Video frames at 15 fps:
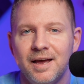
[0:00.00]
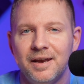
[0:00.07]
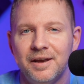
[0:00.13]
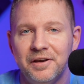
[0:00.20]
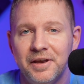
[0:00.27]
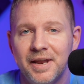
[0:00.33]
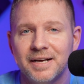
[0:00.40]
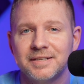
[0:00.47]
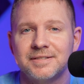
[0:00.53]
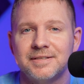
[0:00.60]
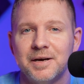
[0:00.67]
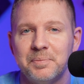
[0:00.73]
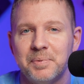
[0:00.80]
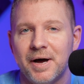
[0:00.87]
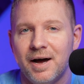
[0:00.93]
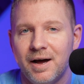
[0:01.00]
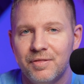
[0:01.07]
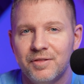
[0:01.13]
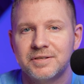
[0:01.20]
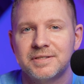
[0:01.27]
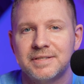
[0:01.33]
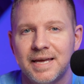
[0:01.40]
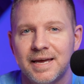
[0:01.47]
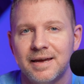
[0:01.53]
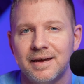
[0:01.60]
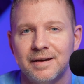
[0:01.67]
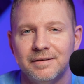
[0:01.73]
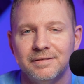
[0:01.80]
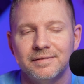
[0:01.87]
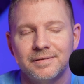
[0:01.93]
Next up on the
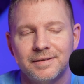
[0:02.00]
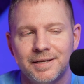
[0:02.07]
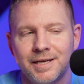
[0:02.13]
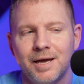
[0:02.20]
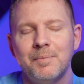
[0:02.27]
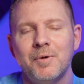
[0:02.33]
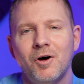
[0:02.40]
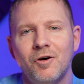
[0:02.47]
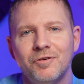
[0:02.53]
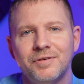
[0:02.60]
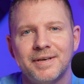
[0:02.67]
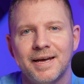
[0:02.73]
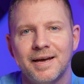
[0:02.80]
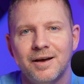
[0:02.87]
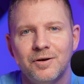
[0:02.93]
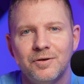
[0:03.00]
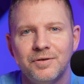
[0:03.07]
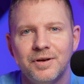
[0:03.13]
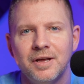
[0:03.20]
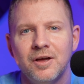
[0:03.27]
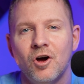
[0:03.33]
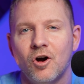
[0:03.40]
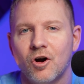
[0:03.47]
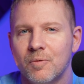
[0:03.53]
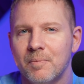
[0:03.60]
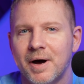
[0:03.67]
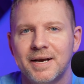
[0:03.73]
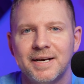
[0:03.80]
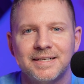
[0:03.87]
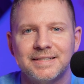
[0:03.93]
stand, come on down,
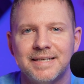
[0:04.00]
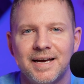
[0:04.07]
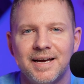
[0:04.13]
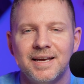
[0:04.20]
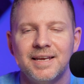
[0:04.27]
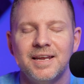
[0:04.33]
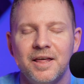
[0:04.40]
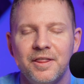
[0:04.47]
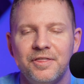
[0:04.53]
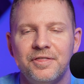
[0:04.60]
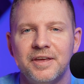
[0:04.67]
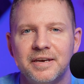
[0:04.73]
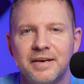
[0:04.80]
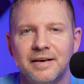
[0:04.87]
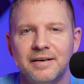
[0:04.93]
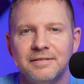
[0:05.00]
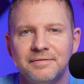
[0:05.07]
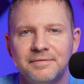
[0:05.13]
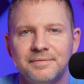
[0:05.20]
Harmonicdyne Athena.